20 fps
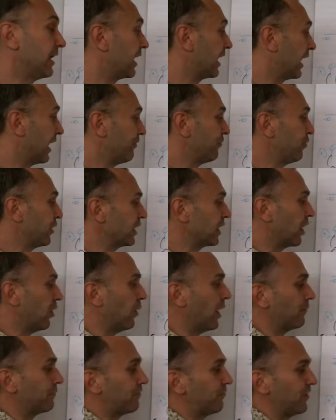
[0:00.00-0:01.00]
if we go
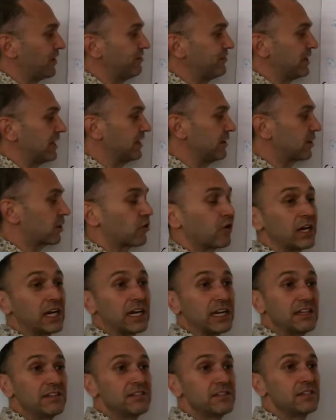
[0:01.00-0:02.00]
up 15
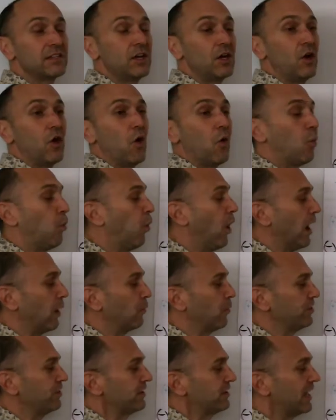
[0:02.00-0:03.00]
degrees, what
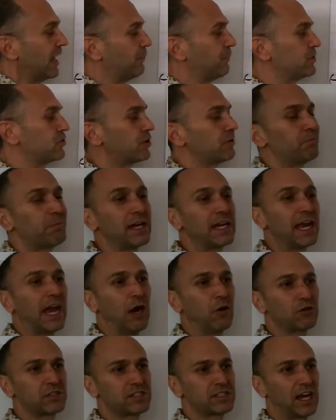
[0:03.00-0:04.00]
would the temperature be
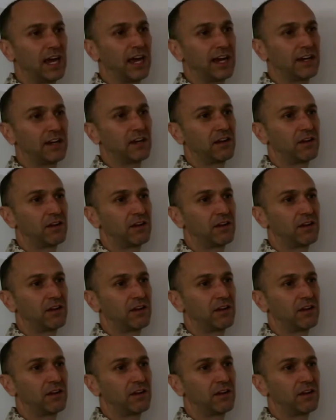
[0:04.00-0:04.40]
outside?